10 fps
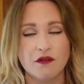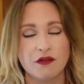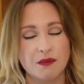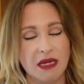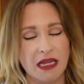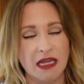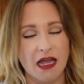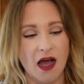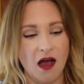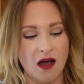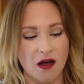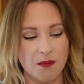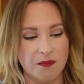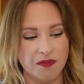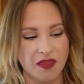for me,
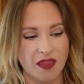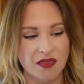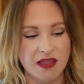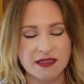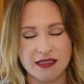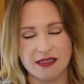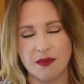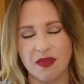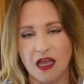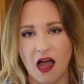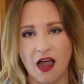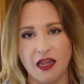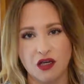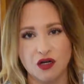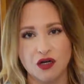this is something I
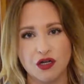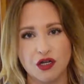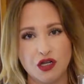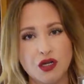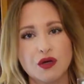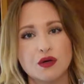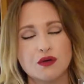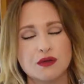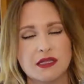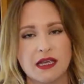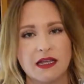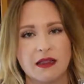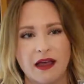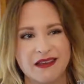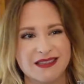could use,
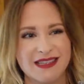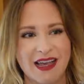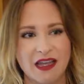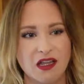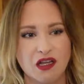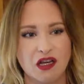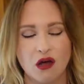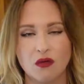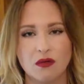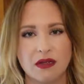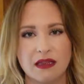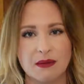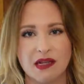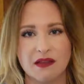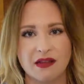like, say, you know, in the
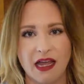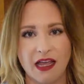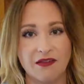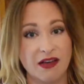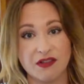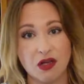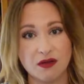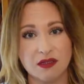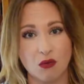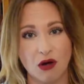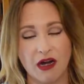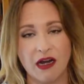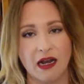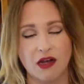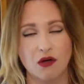middle of the day if I have to go somewhere
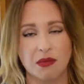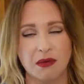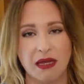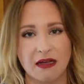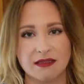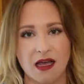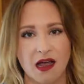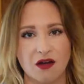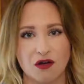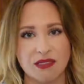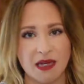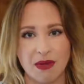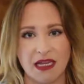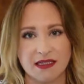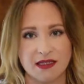and I know I'm going to be outside, or I'm taking
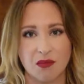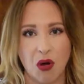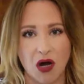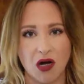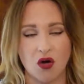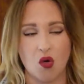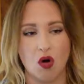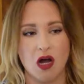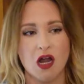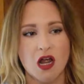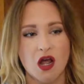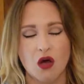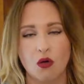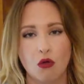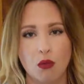my kids to the park or
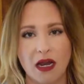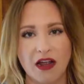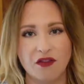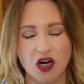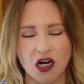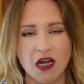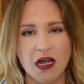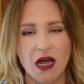whatever.